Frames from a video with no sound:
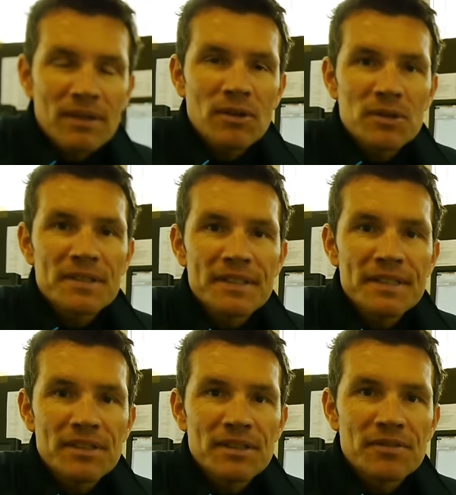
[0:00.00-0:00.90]
We also
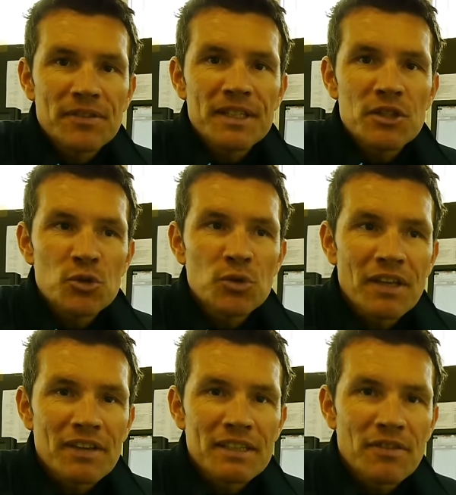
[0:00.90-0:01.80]
did euh, tests
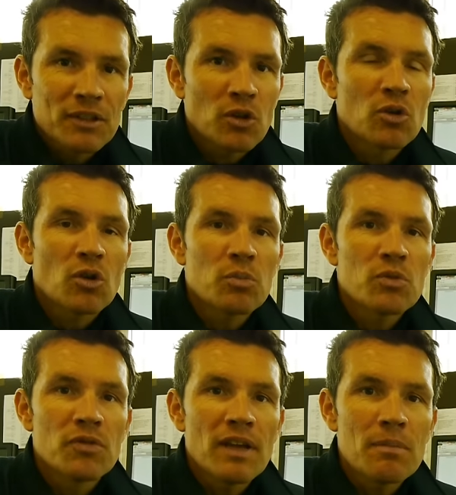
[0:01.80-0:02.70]
with lower fall
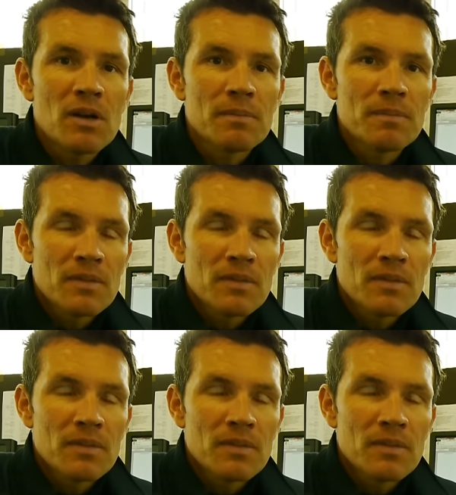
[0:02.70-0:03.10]
factors,